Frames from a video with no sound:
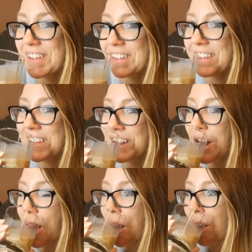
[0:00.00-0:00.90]

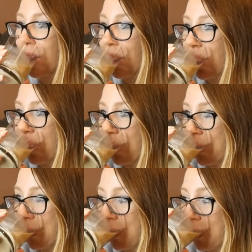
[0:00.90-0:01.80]

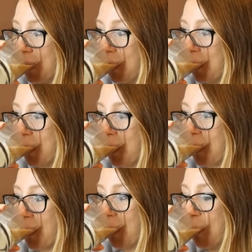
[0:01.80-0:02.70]

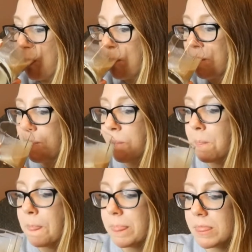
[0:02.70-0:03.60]

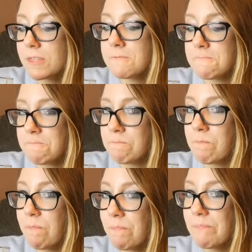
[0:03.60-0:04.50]

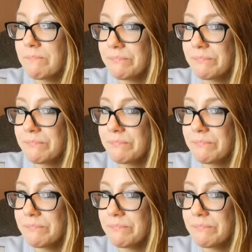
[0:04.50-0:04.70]
[no speech]